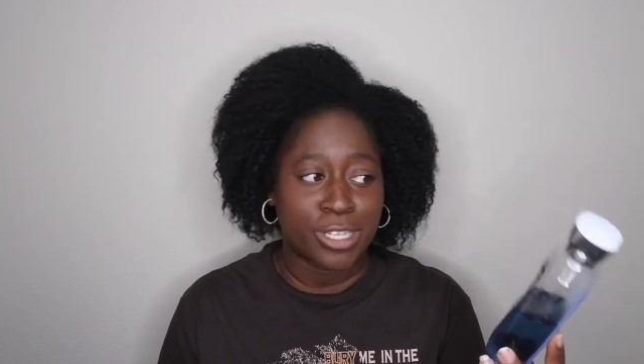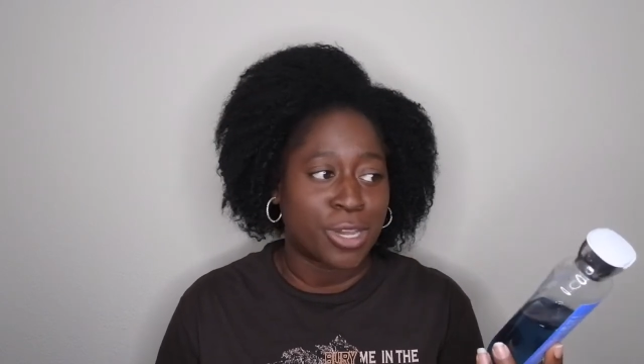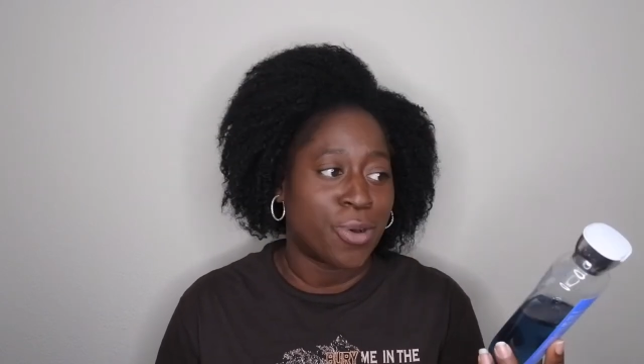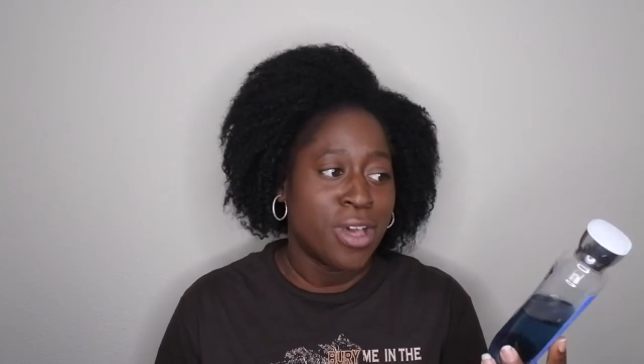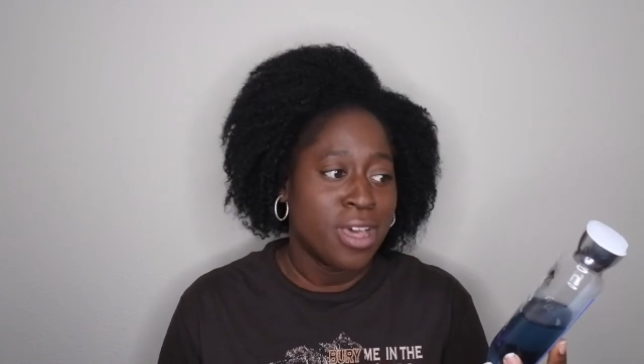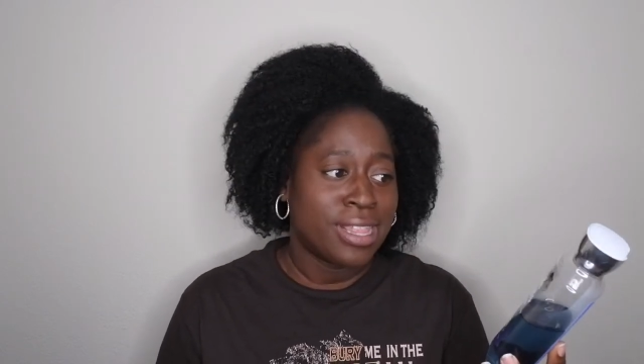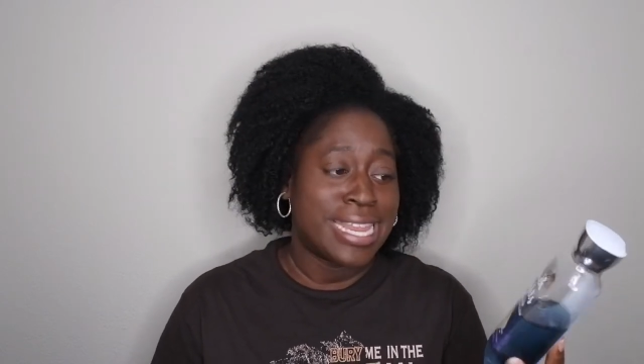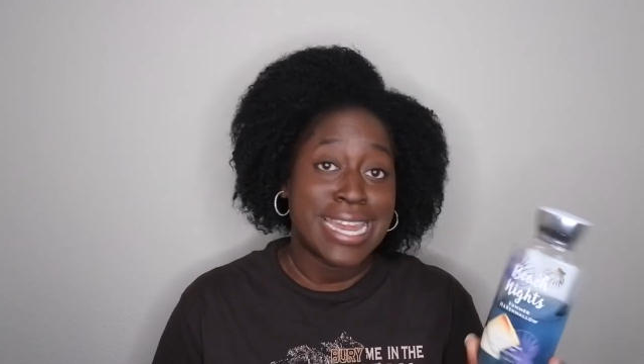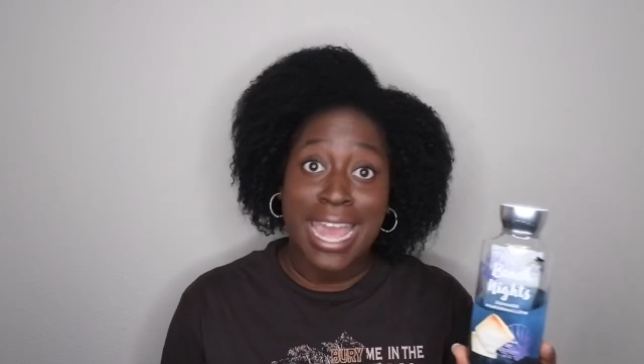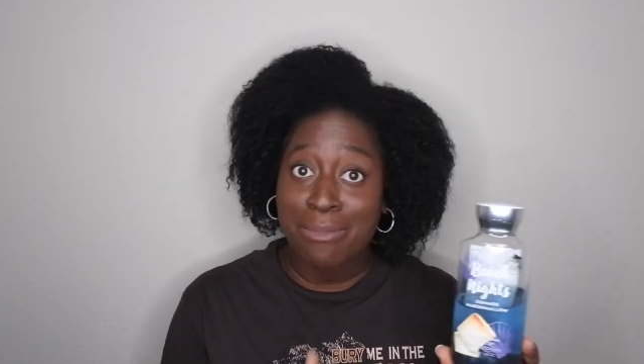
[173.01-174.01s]
So
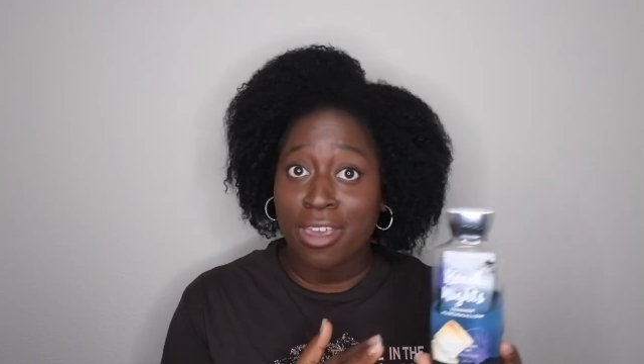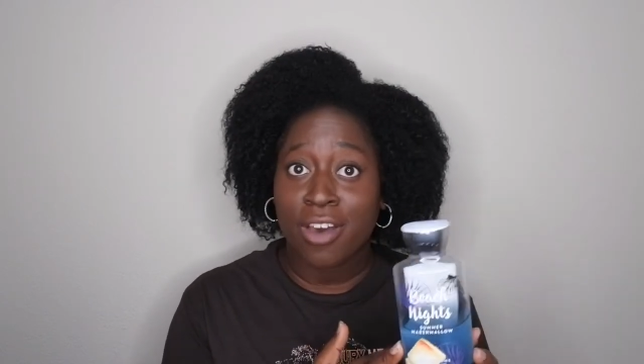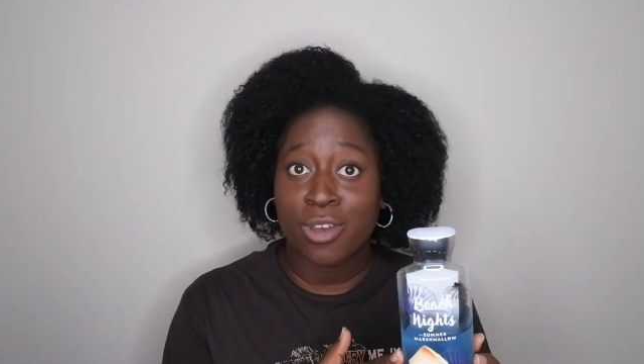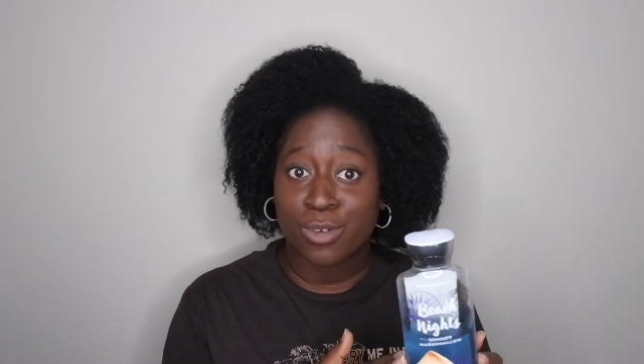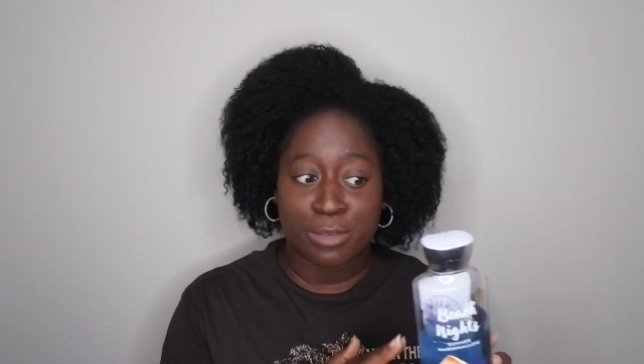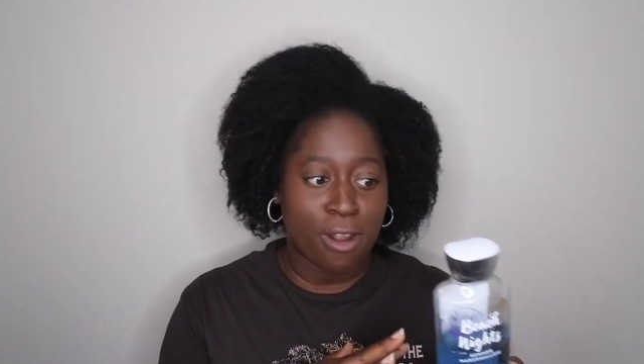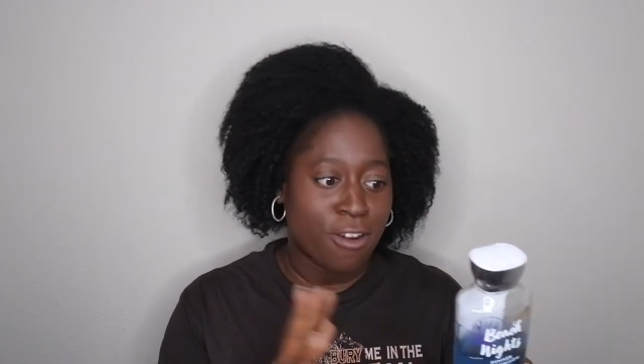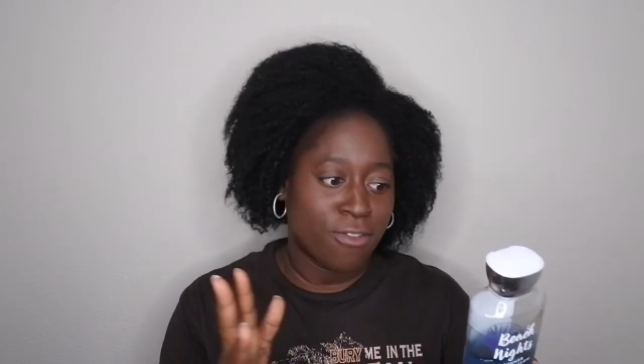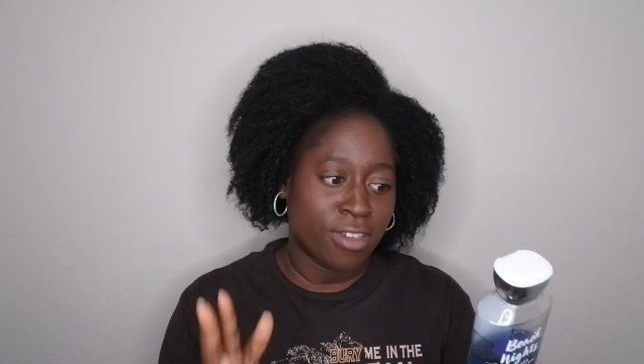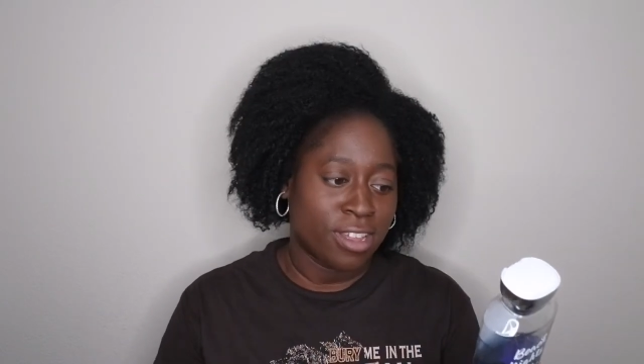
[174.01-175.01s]
the naming of it was
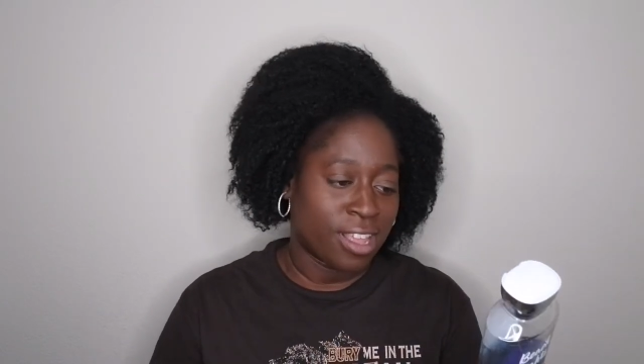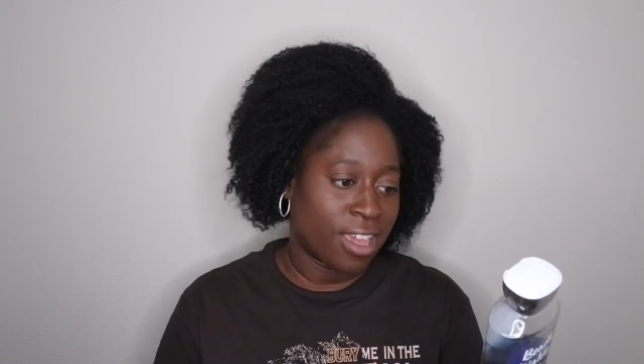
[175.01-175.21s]
perfect.